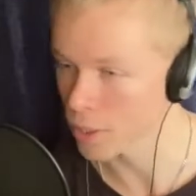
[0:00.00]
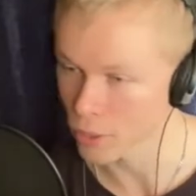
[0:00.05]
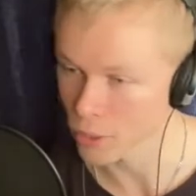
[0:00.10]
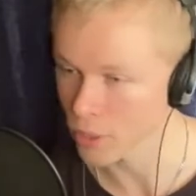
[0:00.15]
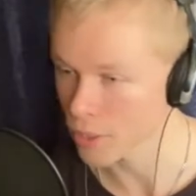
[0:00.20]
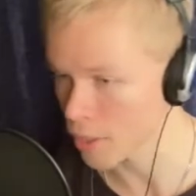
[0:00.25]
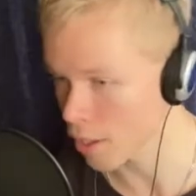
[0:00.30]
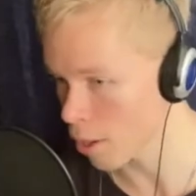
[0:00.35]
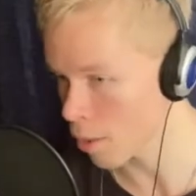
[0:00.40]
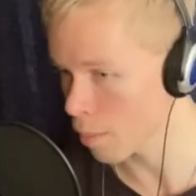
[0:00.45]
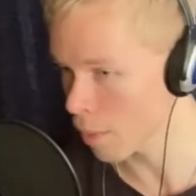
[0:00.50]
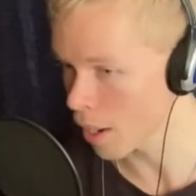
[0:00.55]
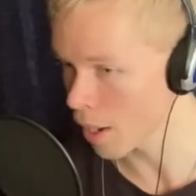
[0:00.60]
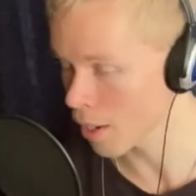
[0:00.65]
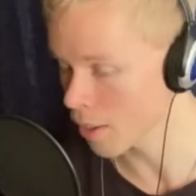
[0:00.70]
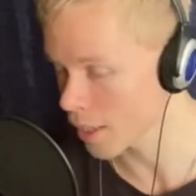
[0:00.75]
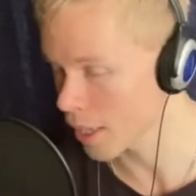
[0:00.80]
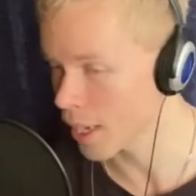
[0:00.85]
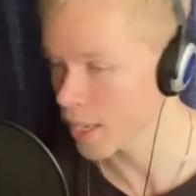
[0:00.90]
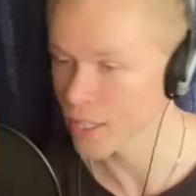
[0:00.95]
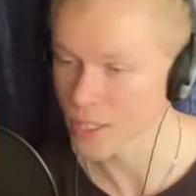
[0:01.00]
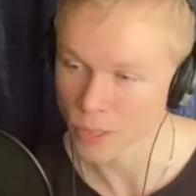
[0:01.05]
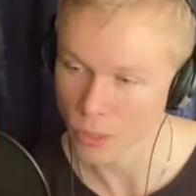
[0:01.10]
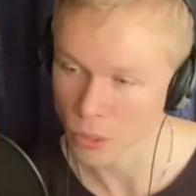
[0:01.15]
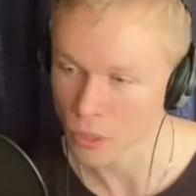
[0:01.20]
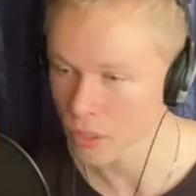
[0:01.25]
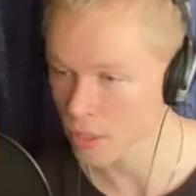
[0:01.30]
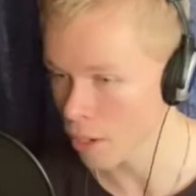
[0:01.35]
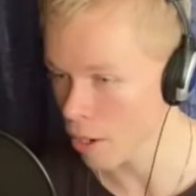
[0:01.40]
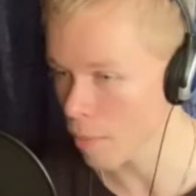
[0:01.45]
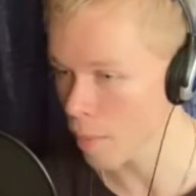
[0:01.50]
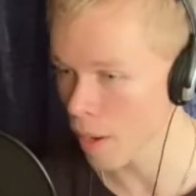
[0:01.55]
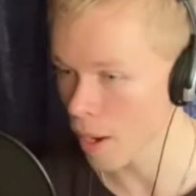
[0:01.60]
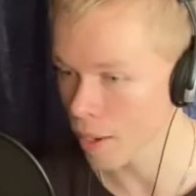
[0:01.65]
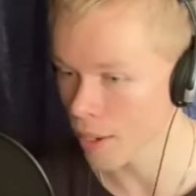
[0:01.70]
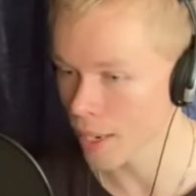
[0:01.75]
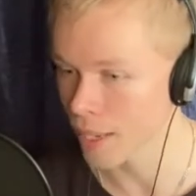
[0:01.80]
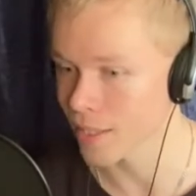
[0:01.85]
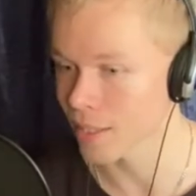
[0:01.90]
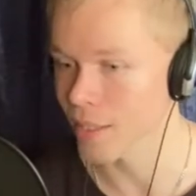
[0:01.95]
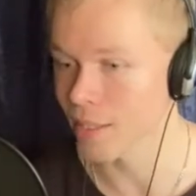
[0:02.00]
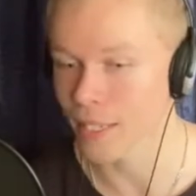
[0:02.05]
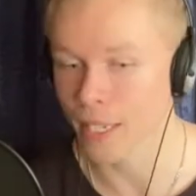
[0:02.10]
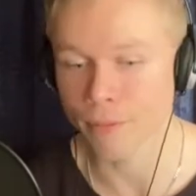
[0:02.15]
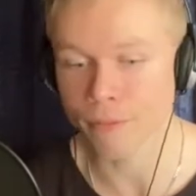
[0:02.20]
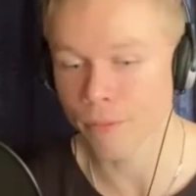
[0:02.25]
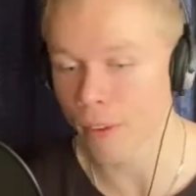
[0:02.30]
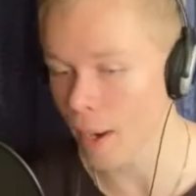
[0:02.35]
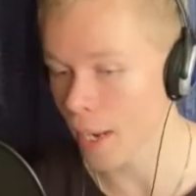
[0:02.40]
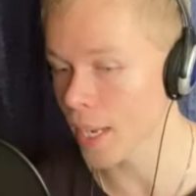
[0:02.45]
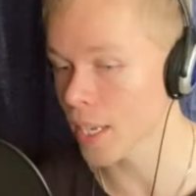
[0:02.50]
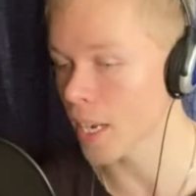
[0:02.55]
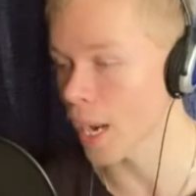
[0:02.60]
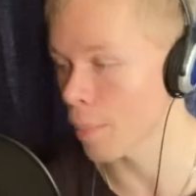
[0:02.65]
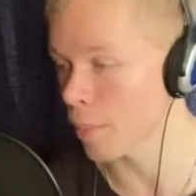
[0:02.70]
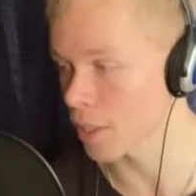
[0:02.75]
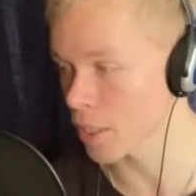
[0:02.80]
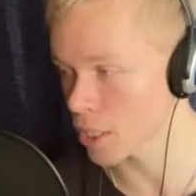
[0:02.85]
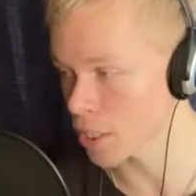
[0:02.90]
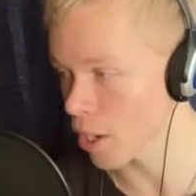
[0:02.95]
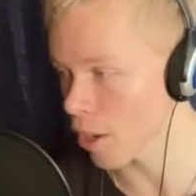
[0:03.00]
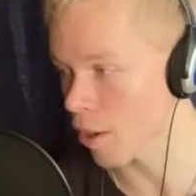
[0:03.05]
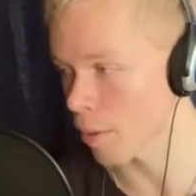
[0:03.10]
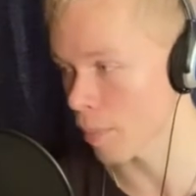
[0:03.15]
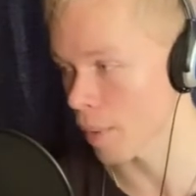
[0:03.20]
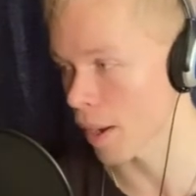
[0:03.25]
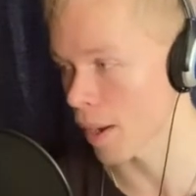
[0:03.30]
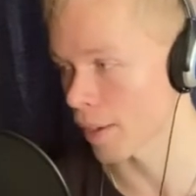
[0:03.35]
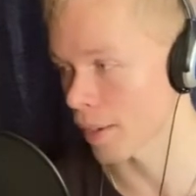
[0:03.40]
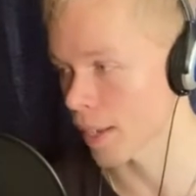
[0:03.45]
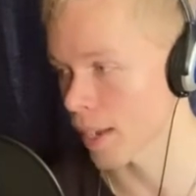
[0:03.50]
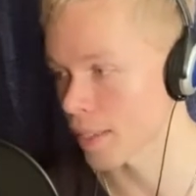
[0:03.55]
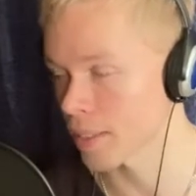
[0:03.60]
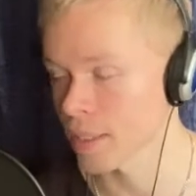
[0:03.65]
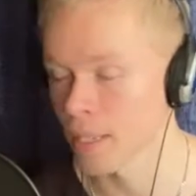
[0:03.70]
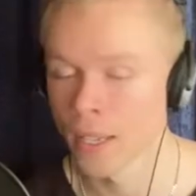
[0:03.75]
You should start a podcast. You should start a podcast. And I was like, fuck it. I'm going to start a podcast.